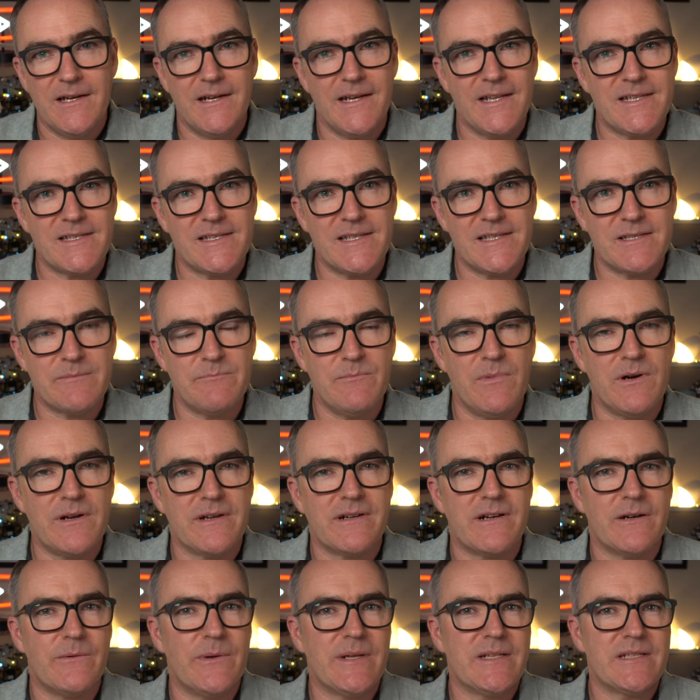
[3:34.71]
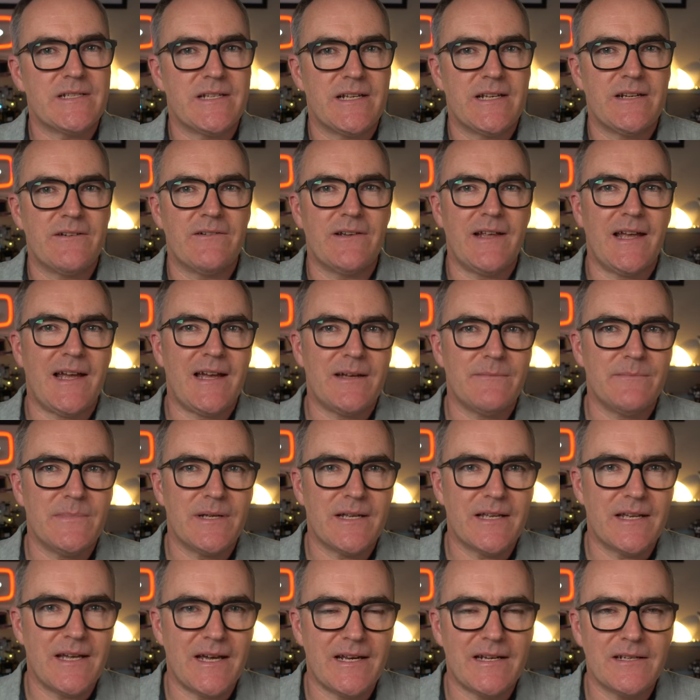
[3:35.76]
And it's this micro-engineering and
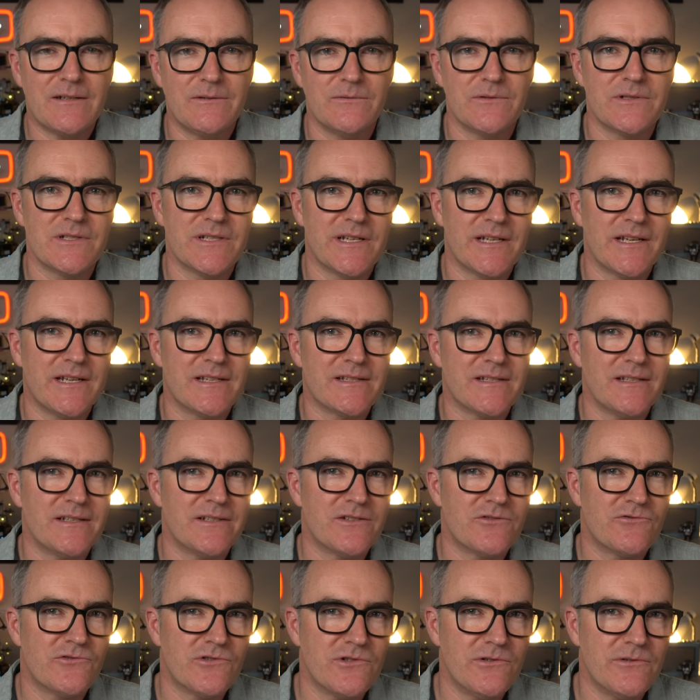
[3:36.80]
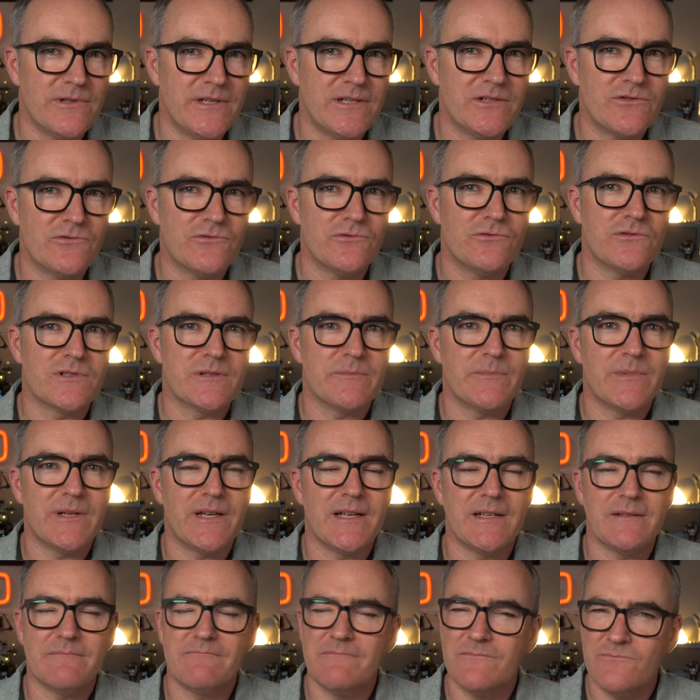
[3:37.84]
mechanical genius that truly draws me
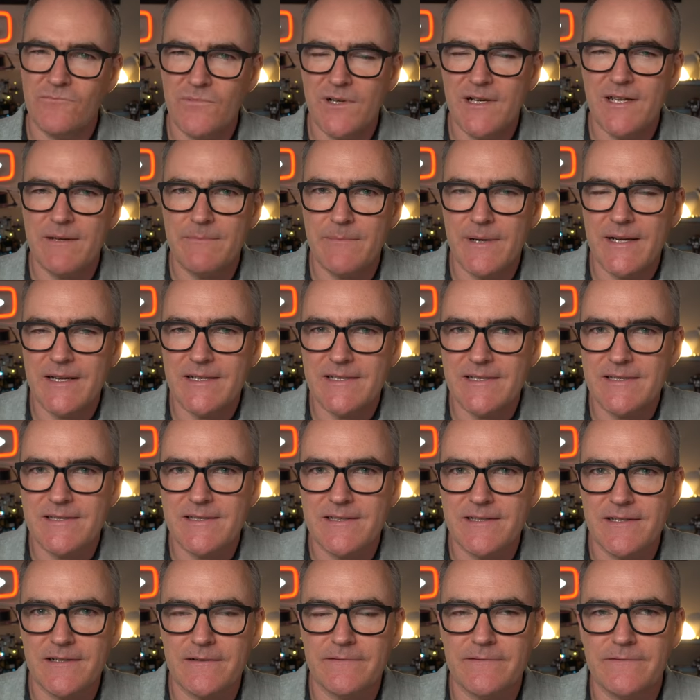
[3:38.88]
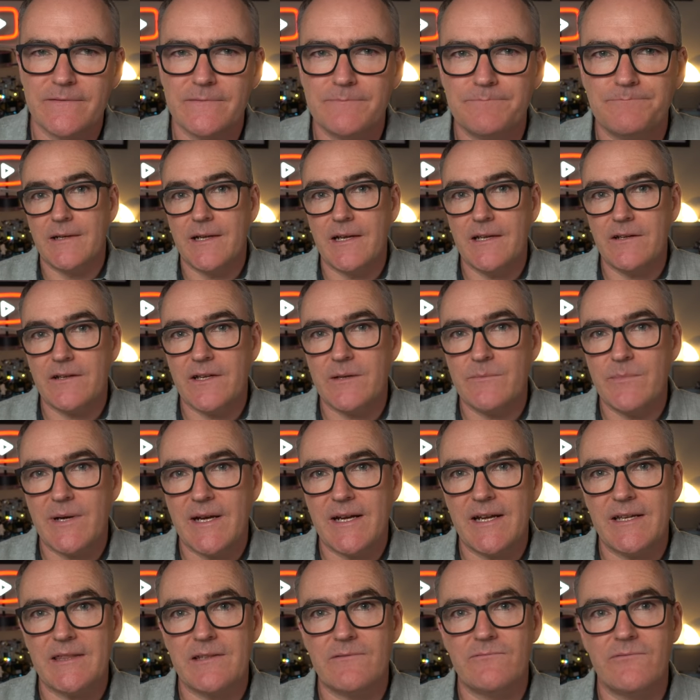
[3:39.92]
in. Really amazing stuff. Now looking
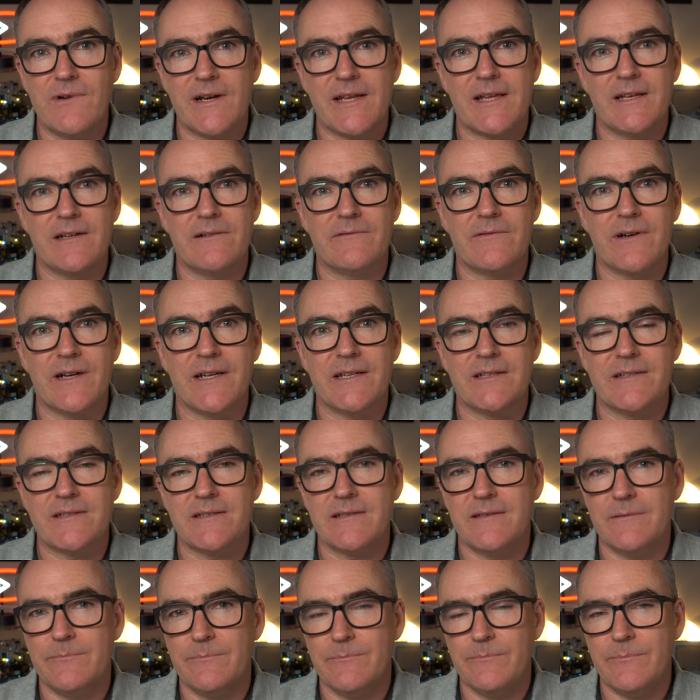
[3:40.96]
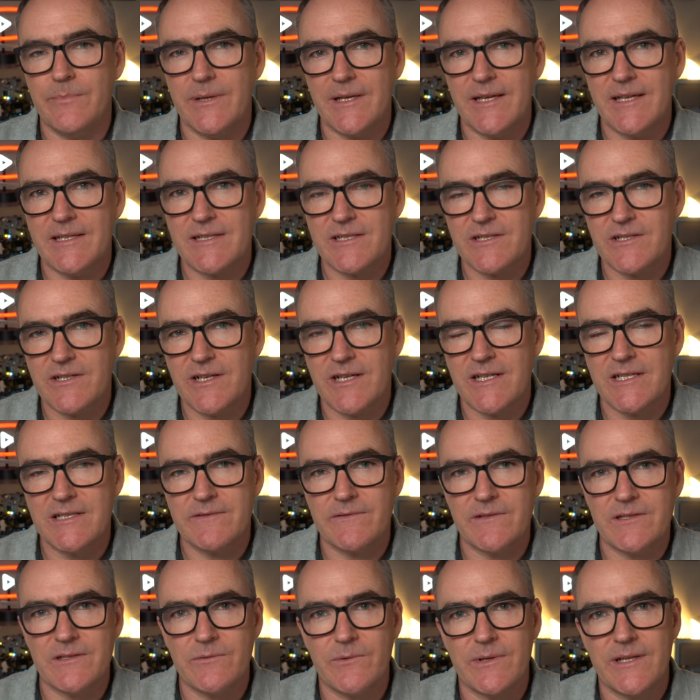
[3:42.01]
back at the regular range, the biggest change
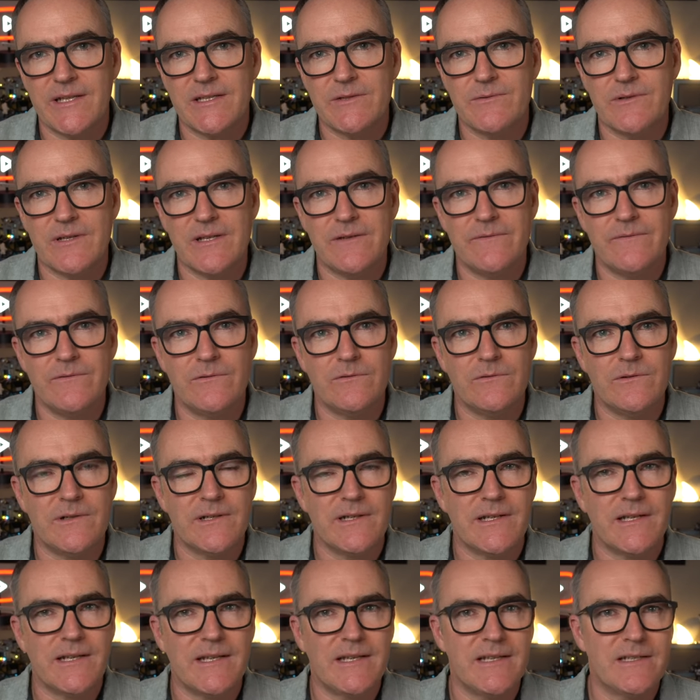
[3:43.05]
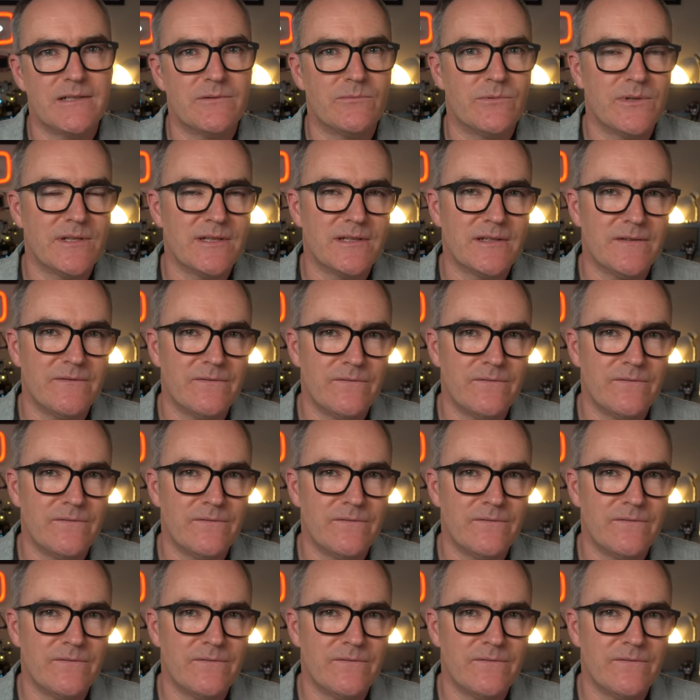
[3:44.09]
for 2024 is with the